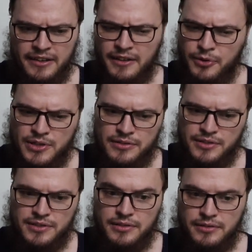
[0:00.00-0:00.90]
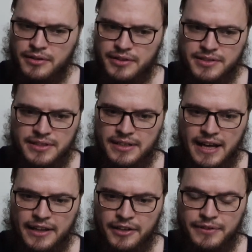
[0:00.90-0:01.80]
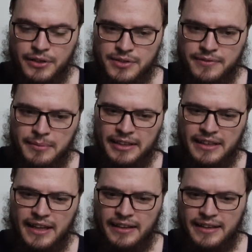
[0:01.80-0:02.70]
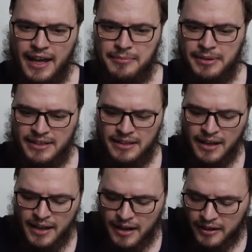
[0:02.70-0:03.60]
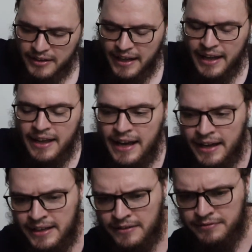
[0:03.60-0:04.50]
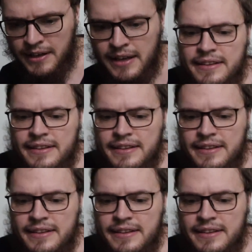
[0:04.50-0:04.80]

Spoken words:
And of course, there's other views from like the Hanbali or the Ahnaf.